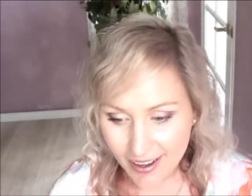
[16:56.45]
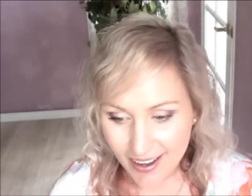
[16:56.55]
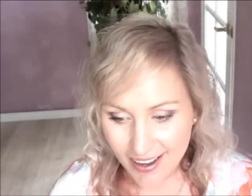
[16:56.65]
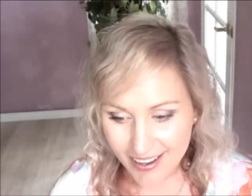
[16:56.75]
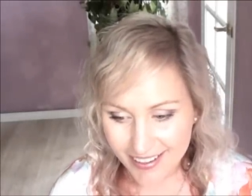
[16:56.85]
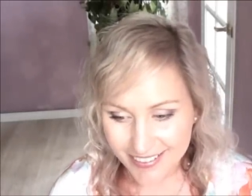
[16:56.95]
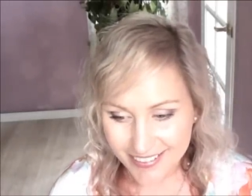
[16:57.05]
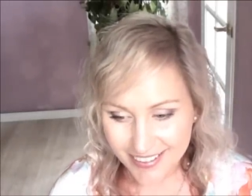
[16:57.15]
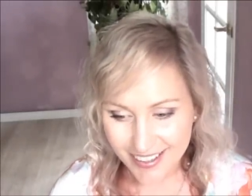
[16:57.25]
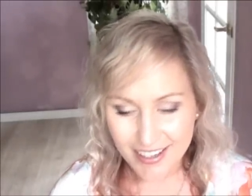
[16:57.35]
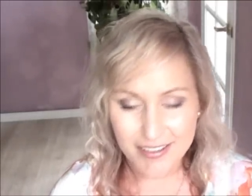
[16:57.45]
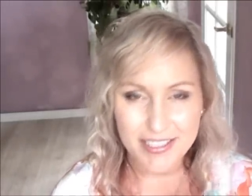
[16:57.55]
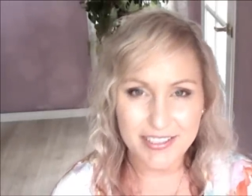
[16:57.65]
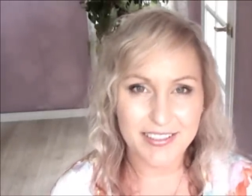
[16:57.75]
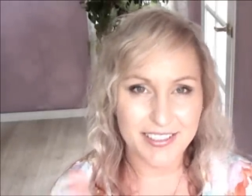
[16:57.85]
And uh,
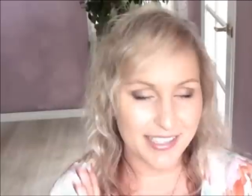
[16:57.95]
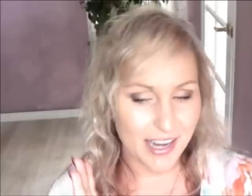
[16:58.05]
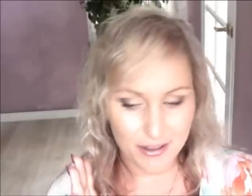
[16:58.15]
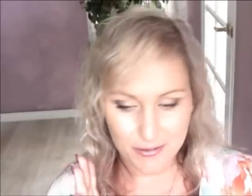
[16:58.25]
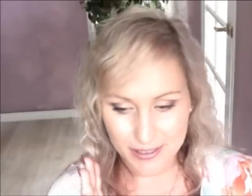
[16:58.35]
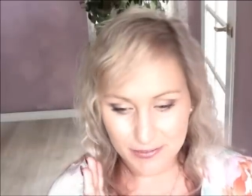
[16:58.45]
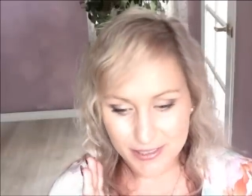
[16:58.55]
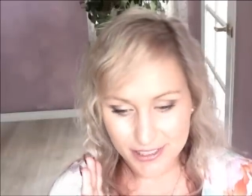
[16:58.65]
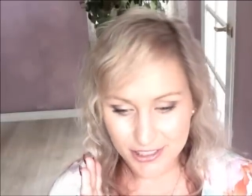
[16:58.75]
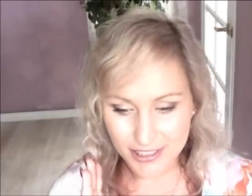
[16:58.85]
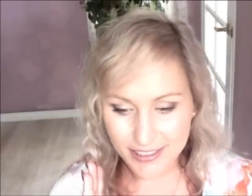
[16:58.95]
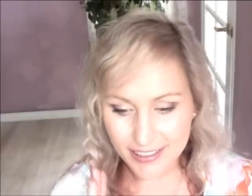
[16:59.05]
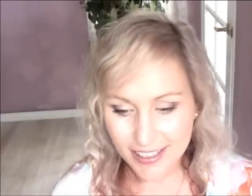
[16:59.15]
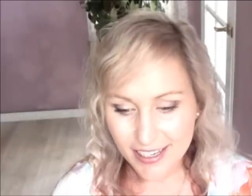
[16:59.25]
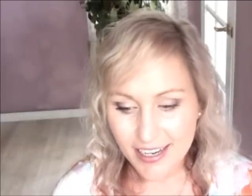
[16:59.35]
he's in the southwest
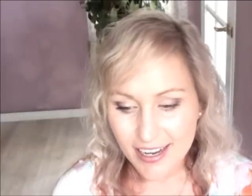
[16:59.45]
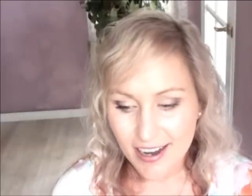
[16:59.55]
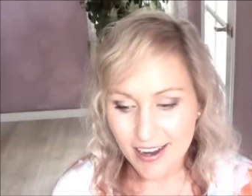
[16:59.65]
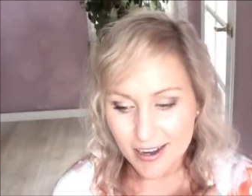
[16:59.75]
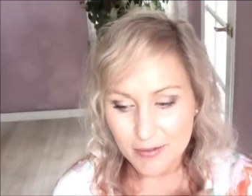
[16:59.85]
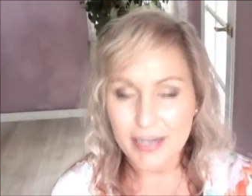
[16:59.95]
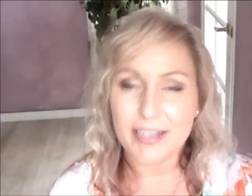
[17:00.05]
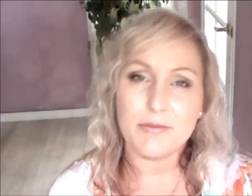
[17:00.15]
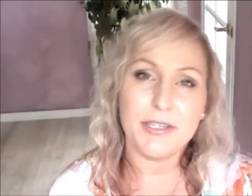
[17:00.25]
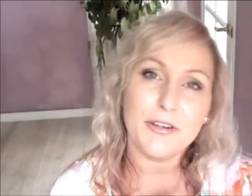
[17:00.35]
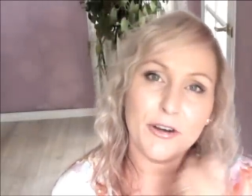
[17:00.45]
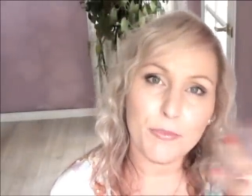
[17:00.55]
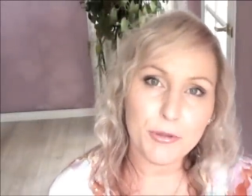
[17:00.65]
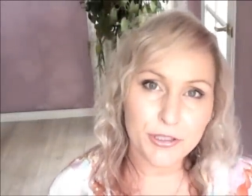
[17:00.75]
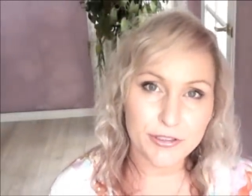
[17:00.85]
position, um, and as we know,
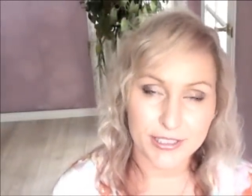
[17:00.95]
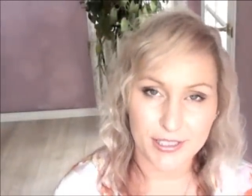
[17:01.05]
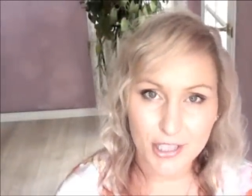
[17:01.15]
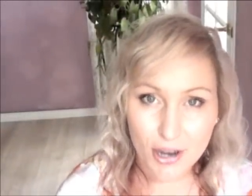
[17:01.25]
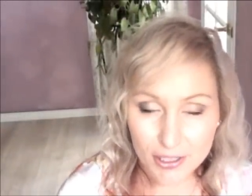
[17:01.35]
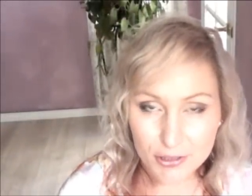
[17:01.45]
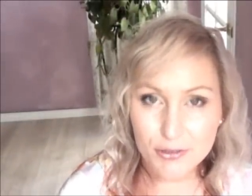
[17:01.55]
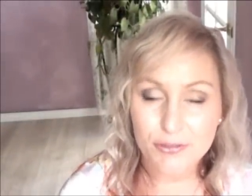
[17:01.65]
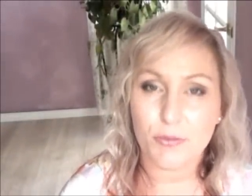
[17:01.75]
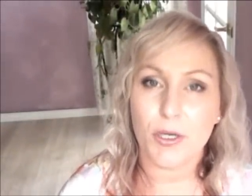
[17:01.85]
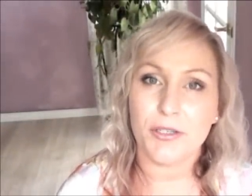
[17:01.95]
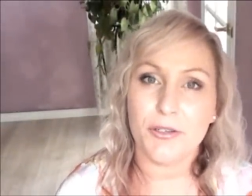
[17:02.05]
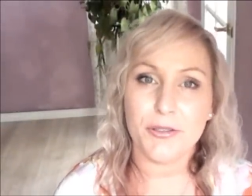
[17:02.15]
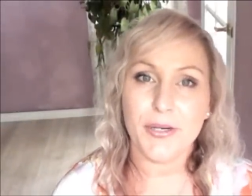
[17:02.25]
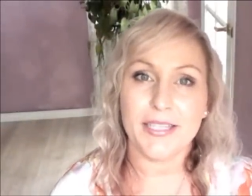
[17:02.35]
Buddha is a title for one
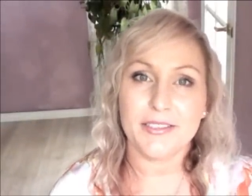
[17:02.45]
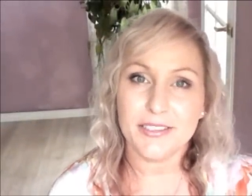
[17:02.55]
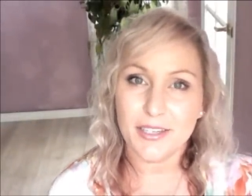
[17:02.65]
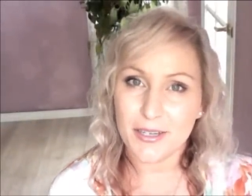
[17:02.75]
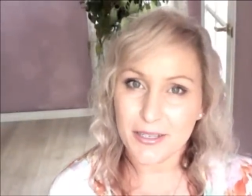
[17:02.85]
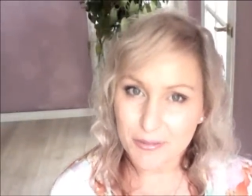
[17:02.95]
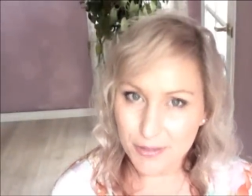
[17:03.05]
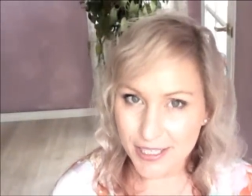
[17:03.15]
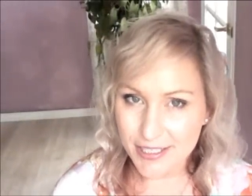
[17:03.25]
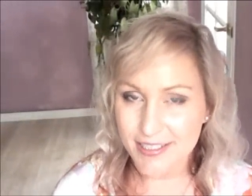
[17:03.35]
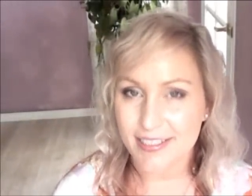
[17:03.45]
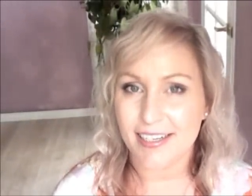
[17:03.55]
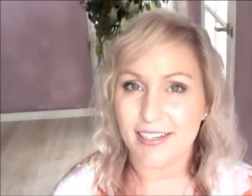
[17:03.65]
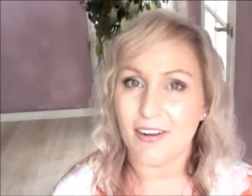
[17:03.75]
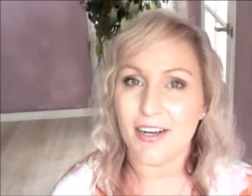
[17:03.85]
who has uh, reached
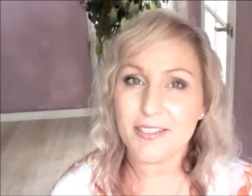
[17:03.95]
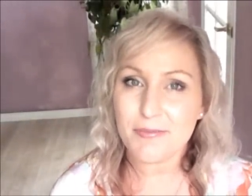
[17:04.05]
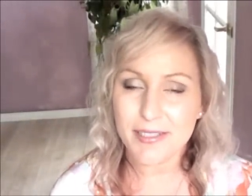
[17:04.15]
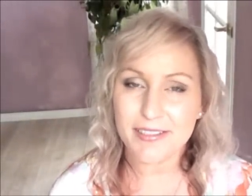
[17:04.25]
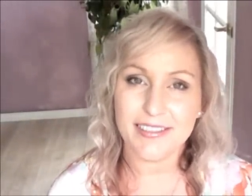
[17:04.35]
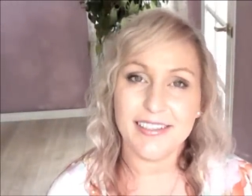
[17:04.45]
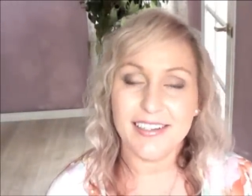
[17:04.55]
enlightenment,